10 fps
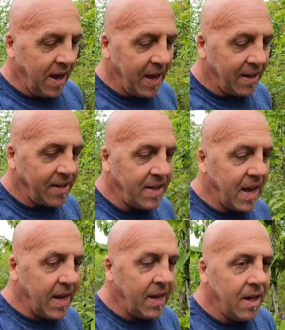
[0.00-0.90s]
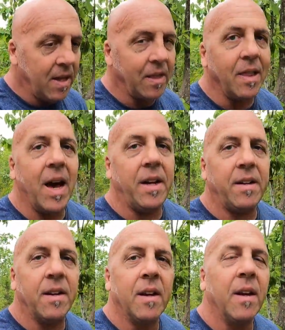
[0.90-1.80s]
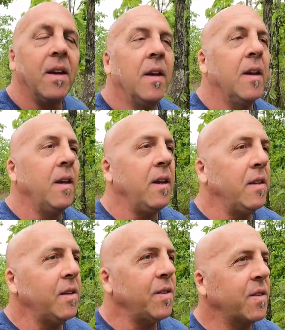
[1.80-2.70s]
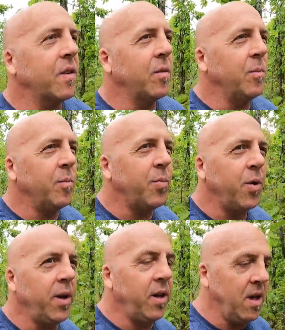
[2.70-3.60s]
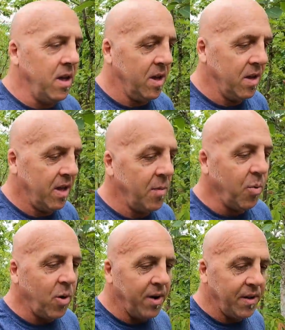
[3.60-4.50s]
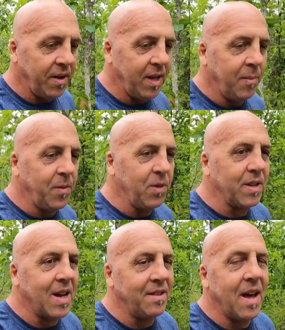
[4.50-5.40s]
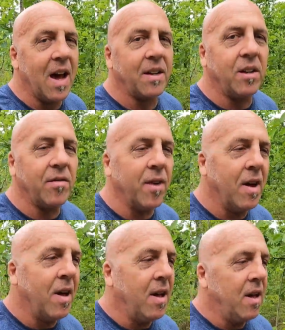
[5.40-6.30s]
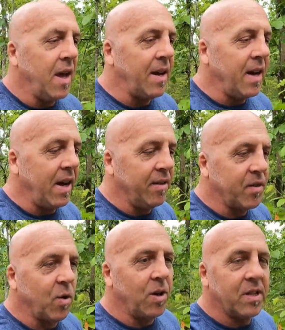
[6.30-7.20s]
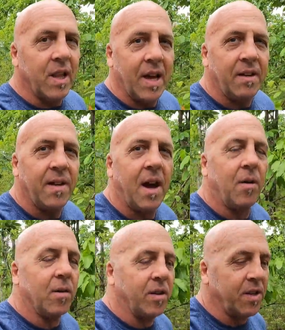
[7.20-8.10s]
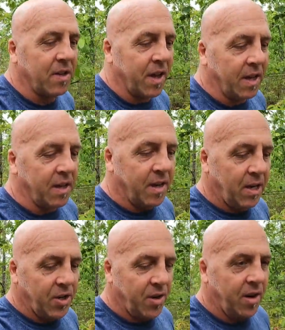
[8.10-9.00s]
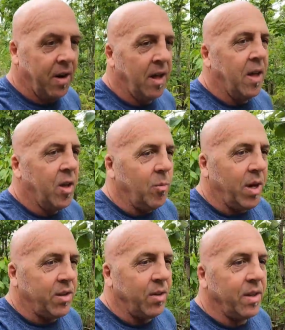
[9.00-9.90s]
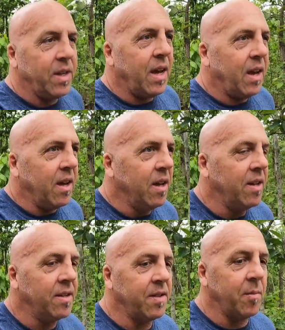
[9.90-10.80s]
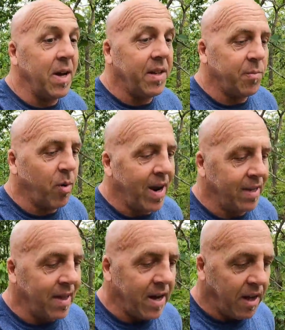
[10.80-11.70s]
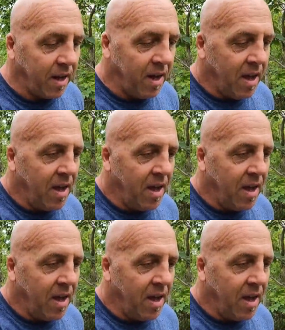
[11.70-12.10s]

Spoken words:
a daylight is pretty important to keep those guys active. At night, of course, lights out, just like in nature, but during the day, some nice bright lighting